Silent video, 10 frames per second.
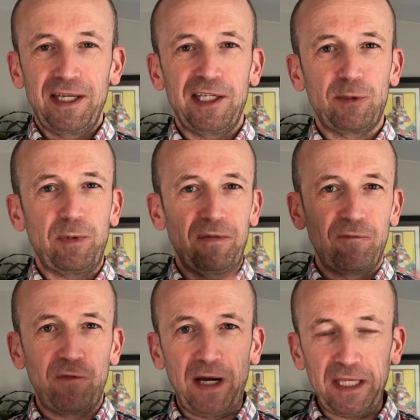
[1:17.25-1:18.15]
is we
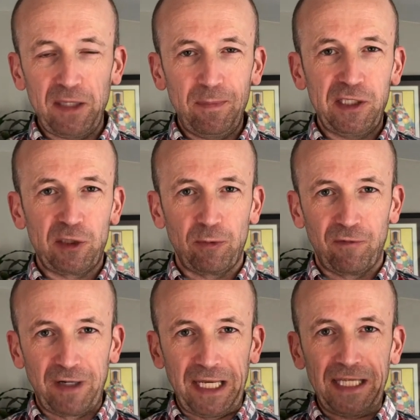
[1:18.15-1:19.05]
invite them into a
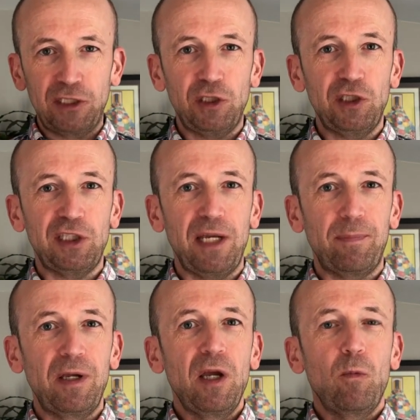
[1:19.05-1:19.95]
relationship